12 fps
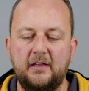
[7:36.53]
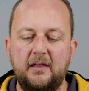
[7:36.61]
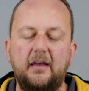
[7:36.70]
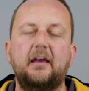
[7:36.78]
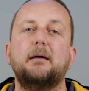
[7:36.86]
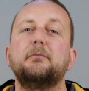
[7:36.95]

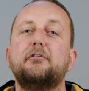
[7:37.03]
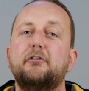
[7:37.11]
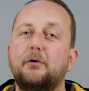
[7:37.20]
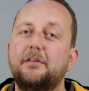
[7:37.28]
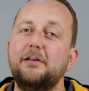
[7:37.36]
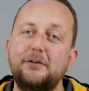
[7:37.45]
and I'm
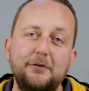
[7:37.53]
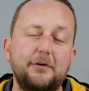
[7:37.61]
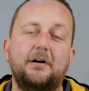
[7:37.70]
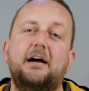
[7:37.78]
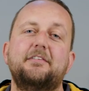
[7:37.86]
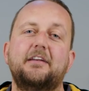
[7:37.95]
sure that you
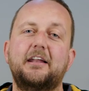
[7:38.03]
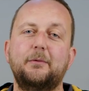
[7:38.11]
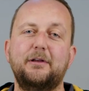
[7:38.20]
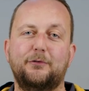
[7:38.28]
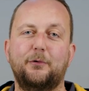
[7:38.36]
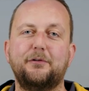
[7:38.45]
guys are going to
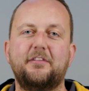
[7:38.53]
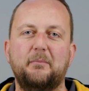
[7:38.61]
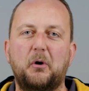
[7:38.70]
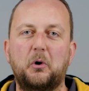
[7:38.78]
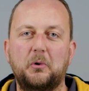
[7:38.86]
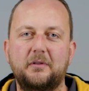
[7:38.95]
exhaust
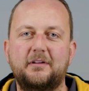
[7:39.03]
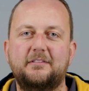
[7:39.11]
them all.